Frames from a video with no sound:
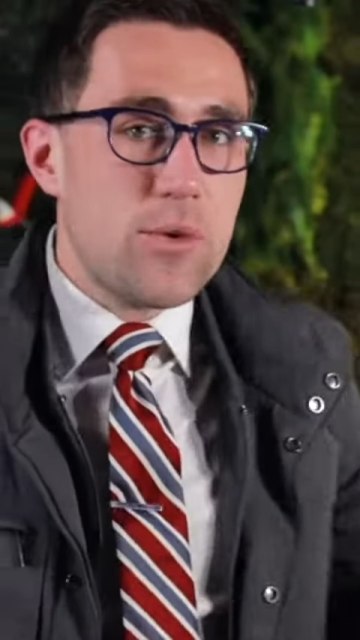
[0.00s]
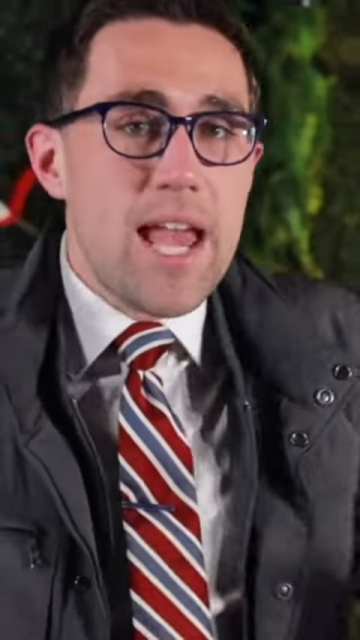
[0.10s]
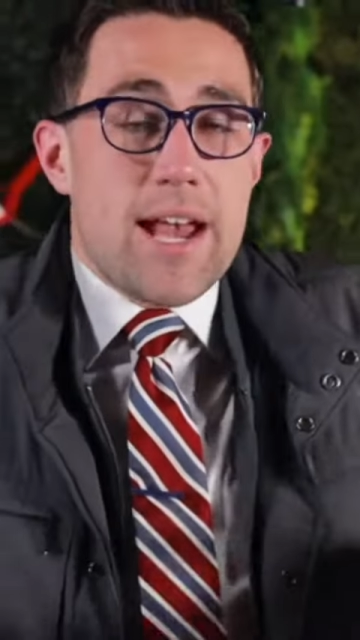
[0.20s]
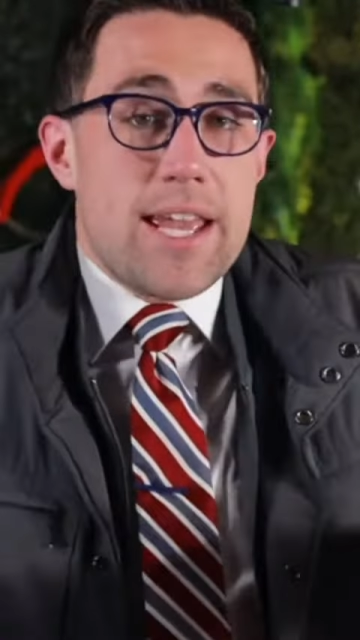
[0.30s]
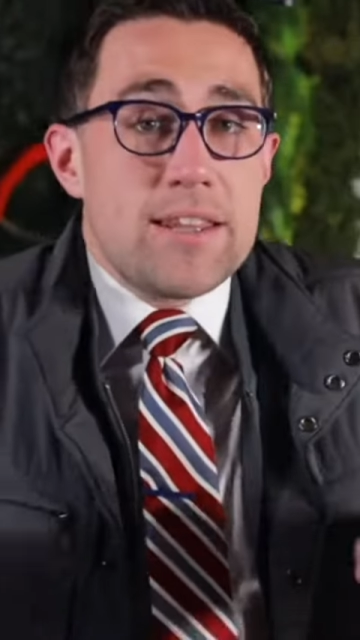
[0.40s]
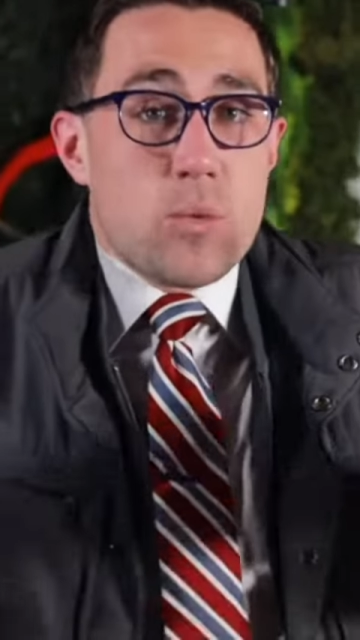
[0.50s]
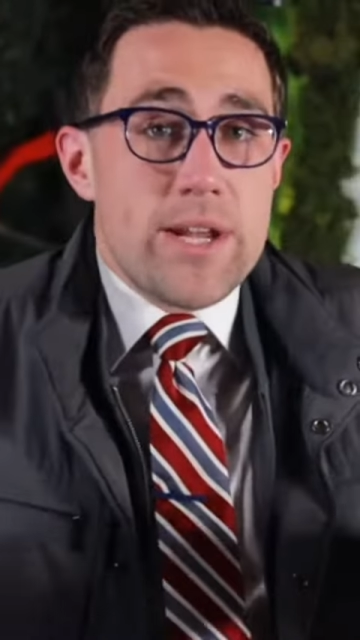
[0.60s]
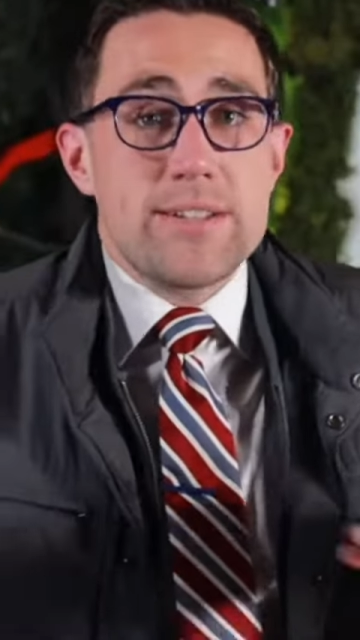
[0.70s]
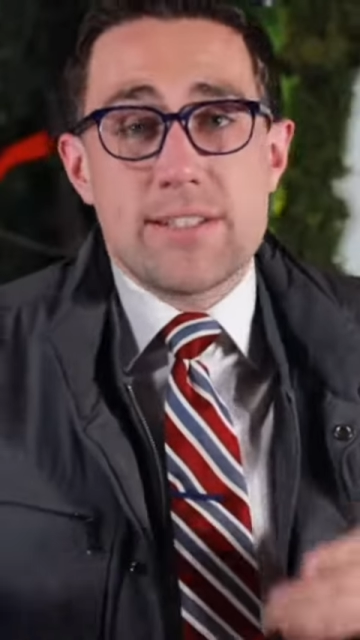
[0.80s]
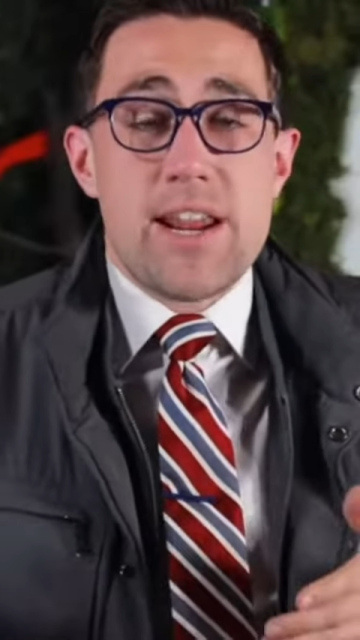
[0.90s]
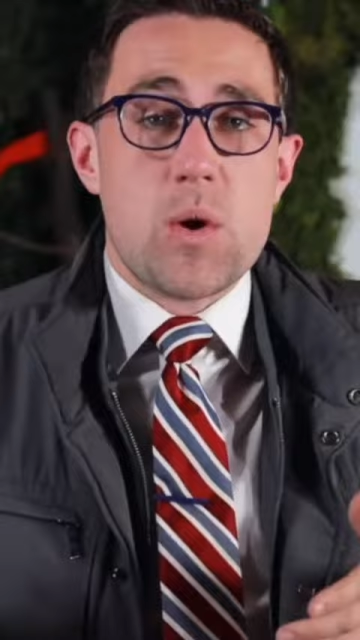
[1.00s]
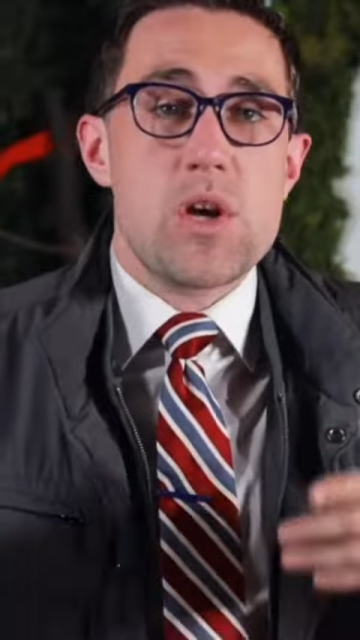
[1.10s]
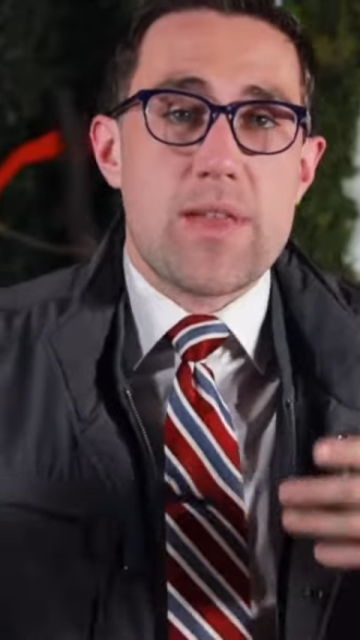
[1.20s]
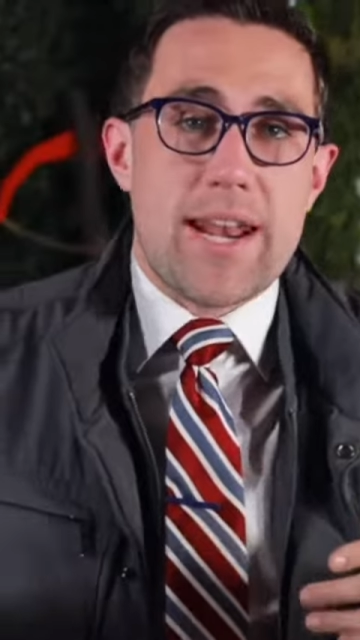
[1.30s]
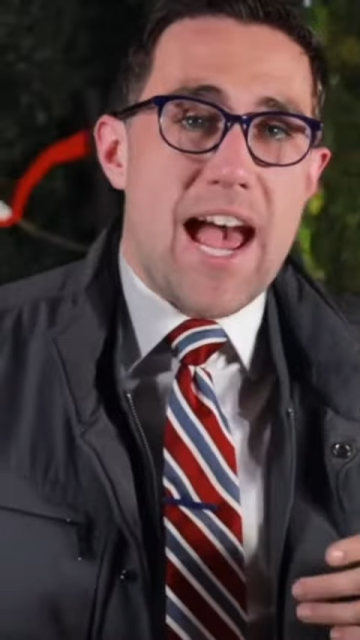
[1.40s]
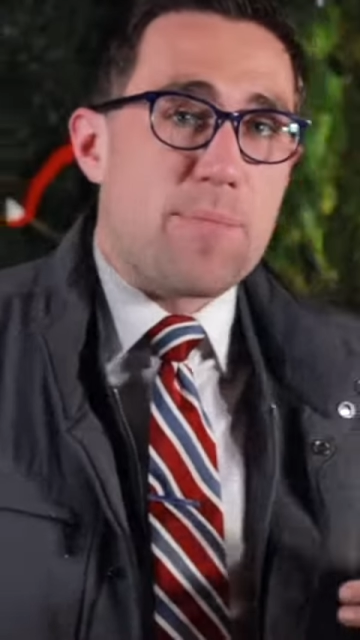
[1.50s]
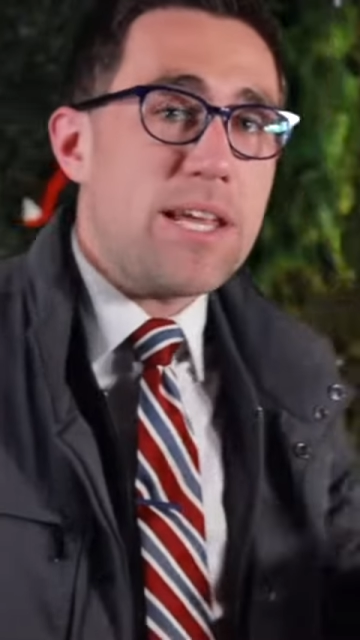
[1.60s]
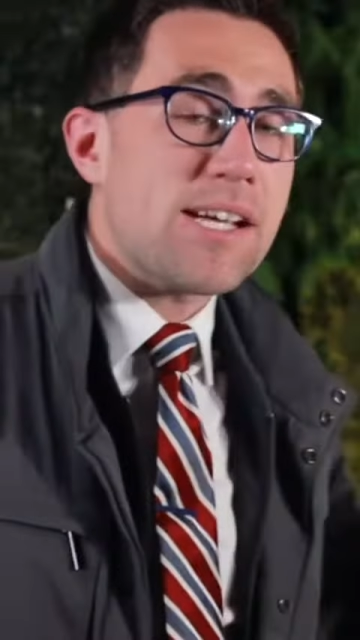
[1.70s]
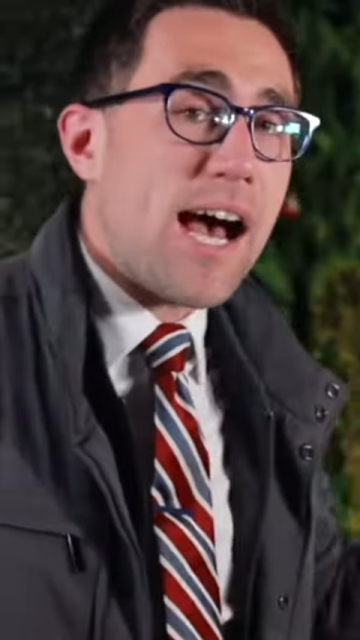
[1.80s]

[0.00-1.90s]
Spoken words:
yeah, in the real scenario that happened,